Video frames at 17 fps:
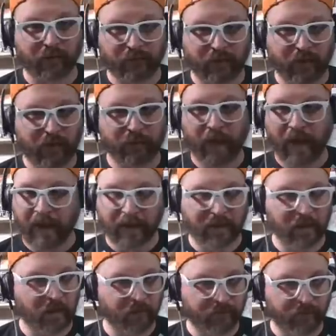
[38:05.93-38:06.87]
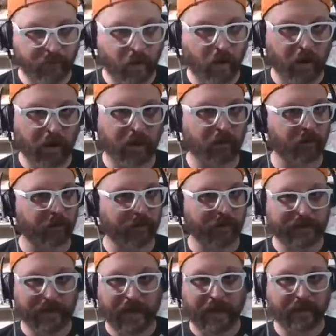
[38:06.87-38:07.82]
this team had any fog. I don't
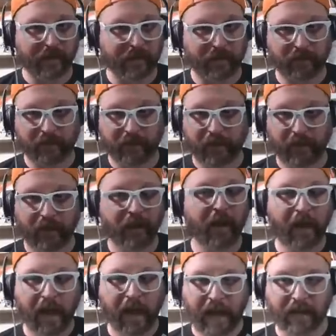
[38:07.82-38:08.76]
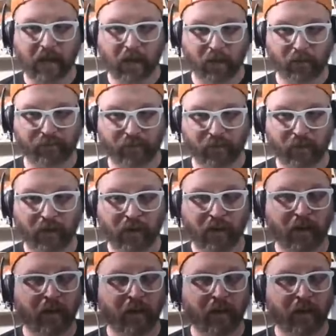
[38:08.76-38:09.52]
think they had any of that hangover.